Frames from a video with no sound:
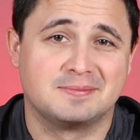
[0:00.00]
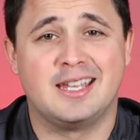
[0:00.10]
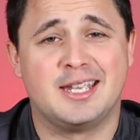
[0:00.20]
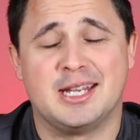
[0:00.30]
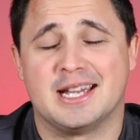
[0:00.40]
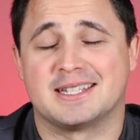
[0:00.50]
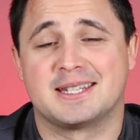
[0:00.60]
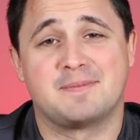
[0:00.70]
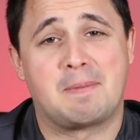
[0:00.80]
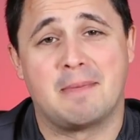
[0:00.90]
And
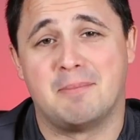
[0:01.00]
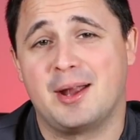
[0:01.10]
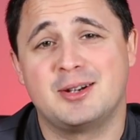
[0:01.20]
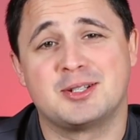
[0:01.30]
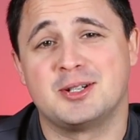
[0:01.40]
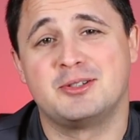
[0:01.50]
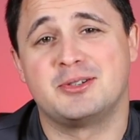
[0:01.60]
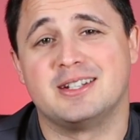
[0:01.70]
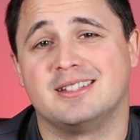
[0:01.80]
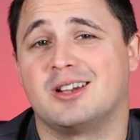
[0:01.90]
yes, minor
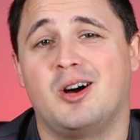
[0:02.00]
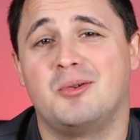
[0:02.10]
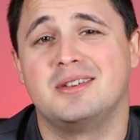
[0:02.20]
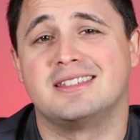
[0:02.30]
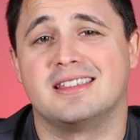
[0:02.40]
surgery is always